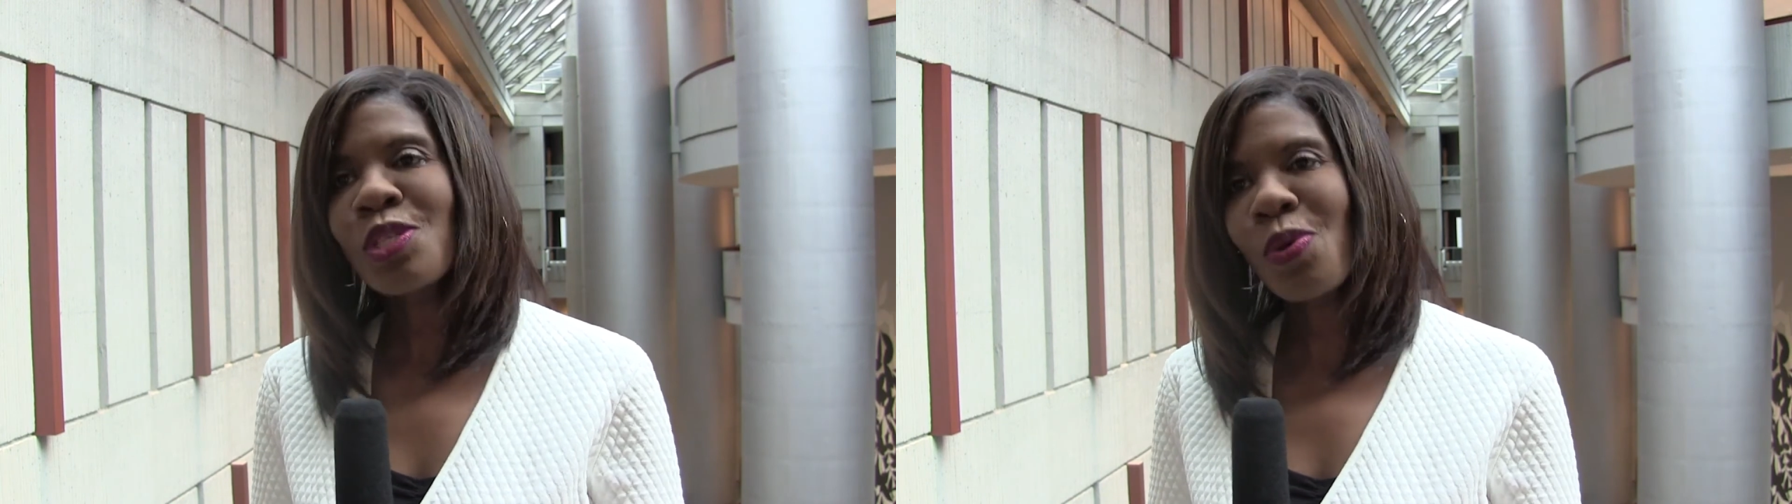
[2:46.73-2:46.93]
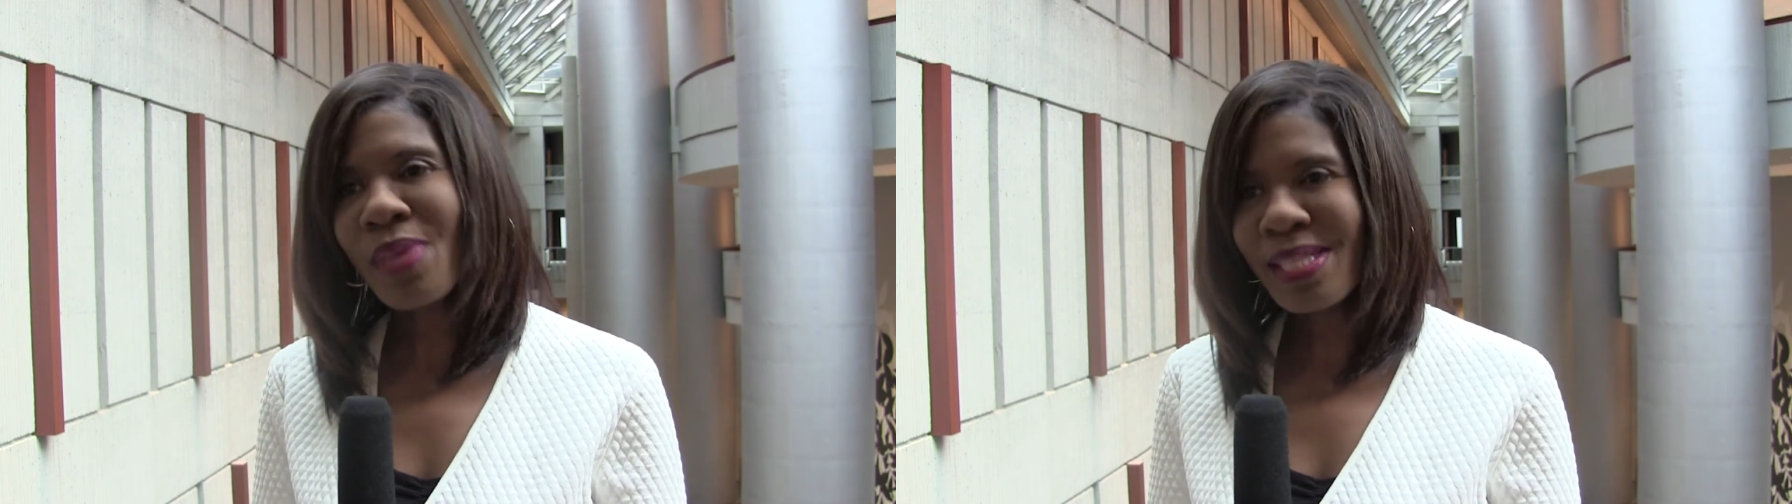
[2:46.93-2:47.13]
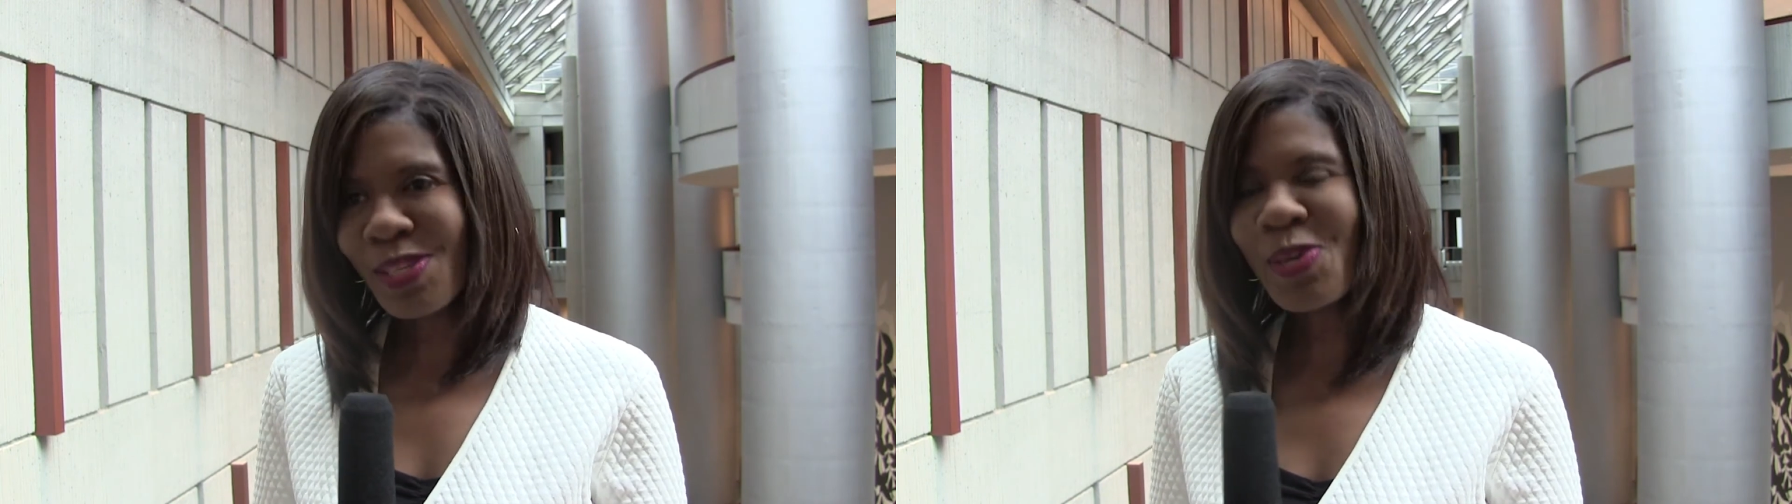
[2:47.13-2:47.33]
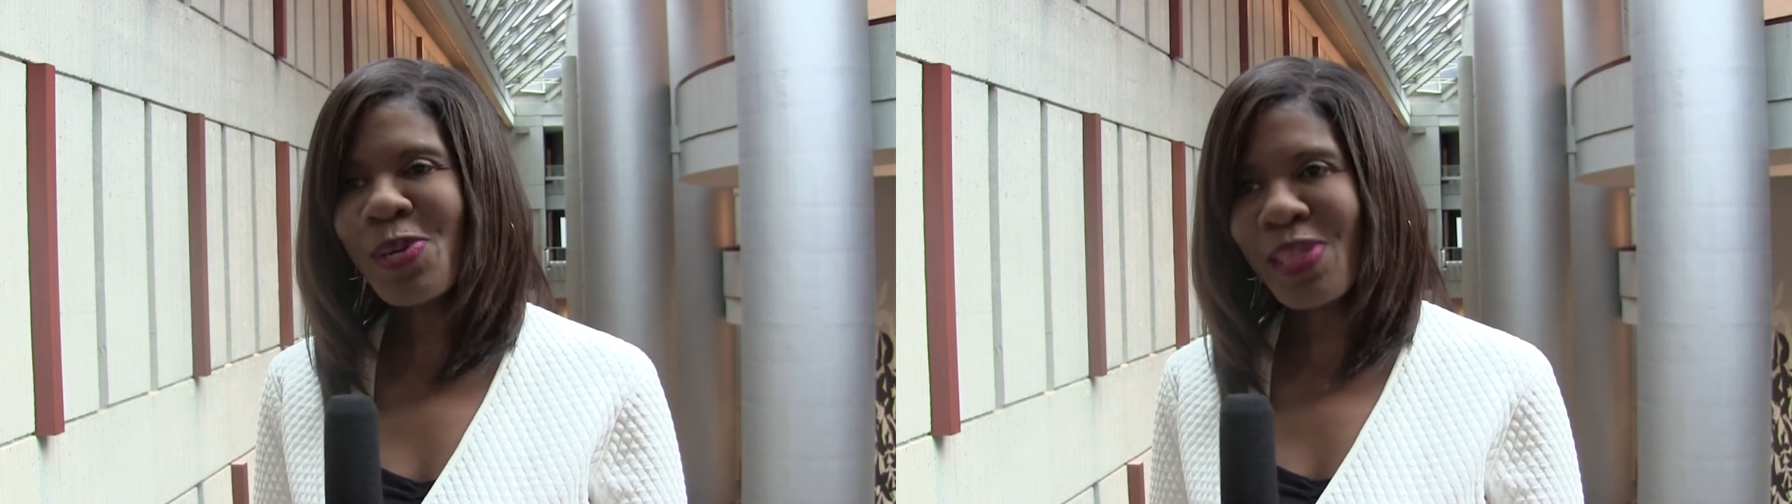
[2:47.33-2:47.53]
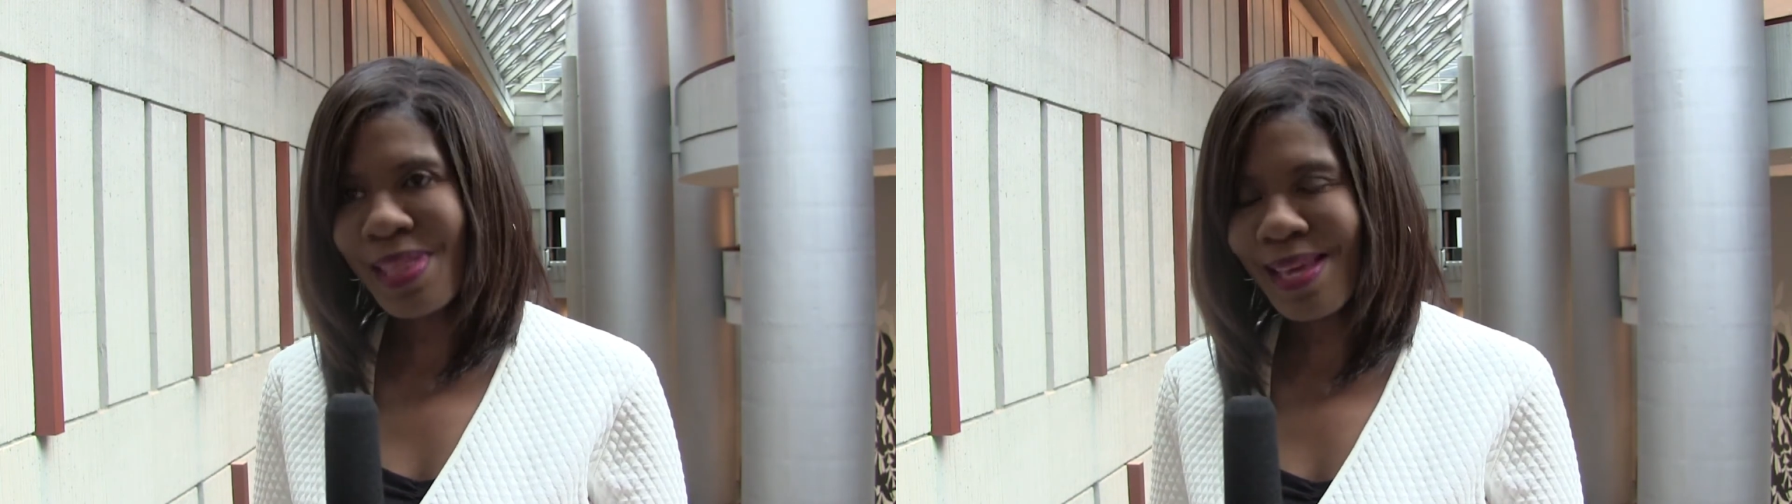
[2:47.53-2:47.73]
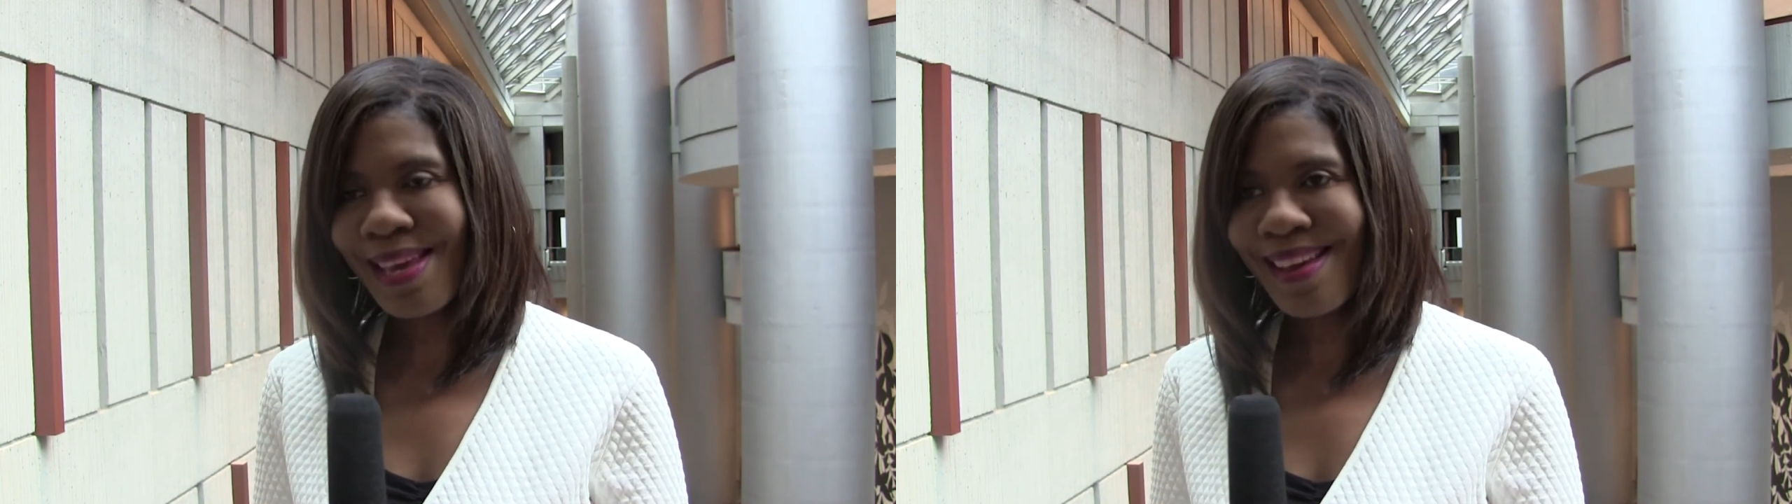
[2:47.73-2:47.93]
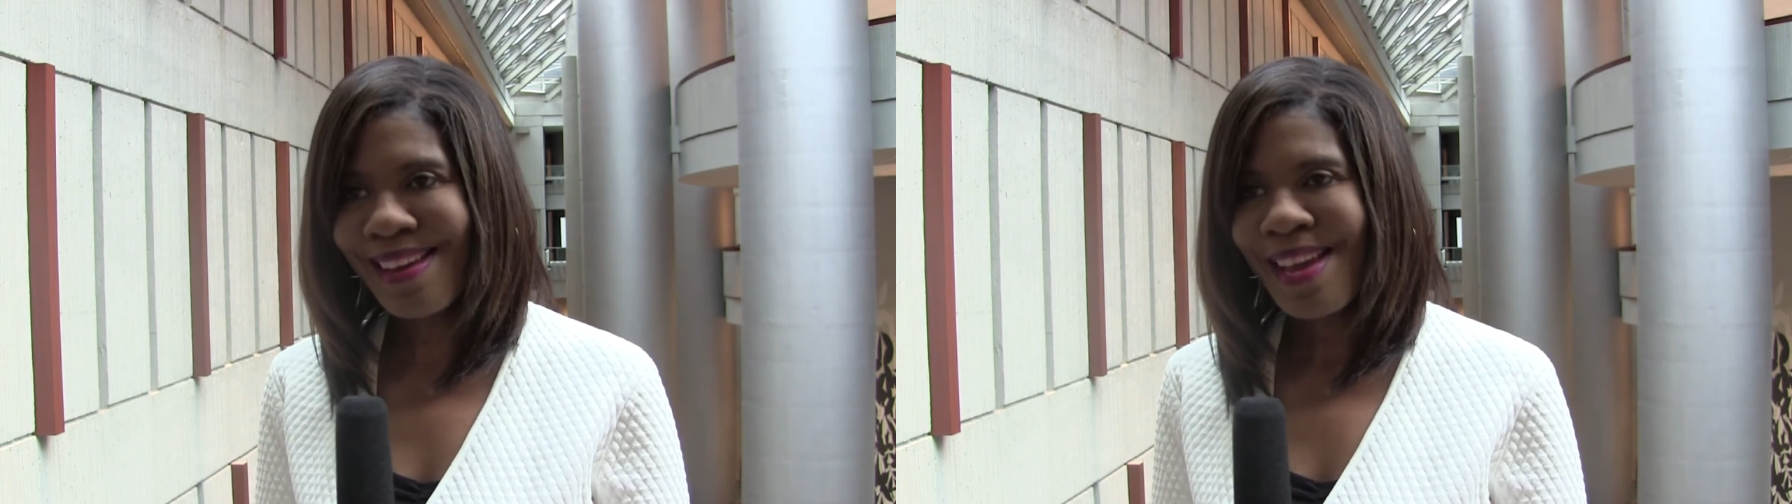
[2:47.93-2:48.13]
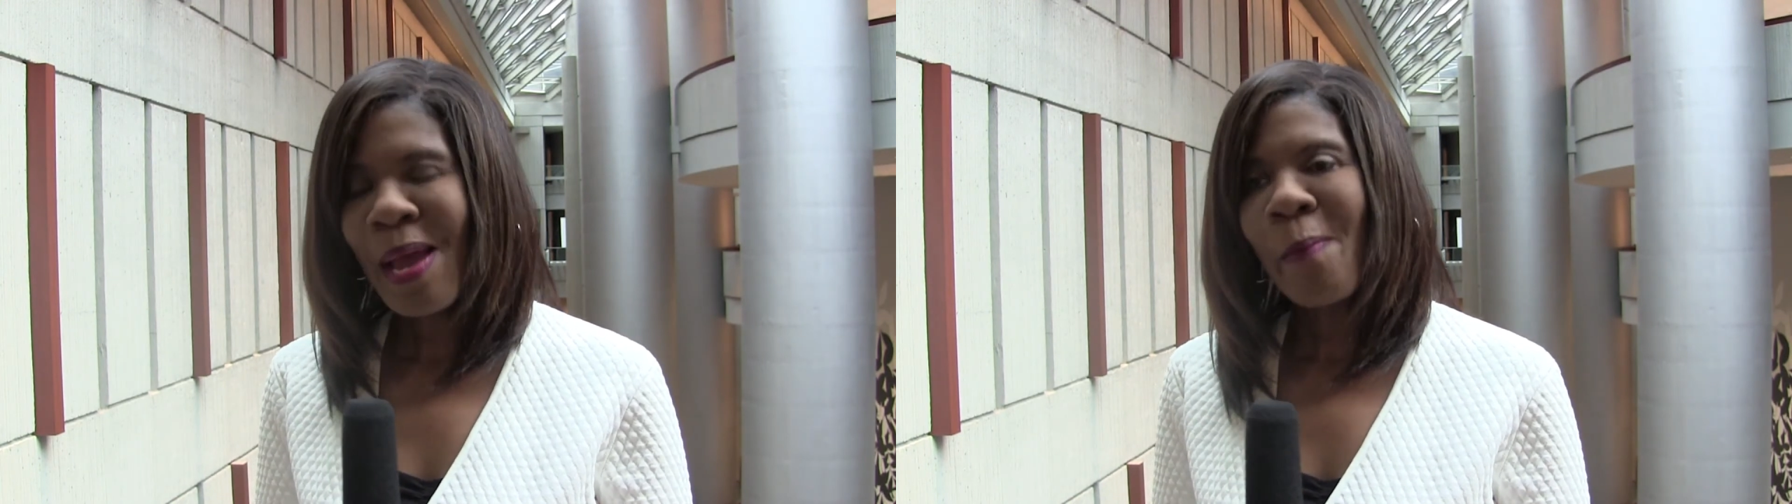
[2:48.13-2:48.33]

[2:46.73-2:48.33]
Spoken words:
so that's a good thing,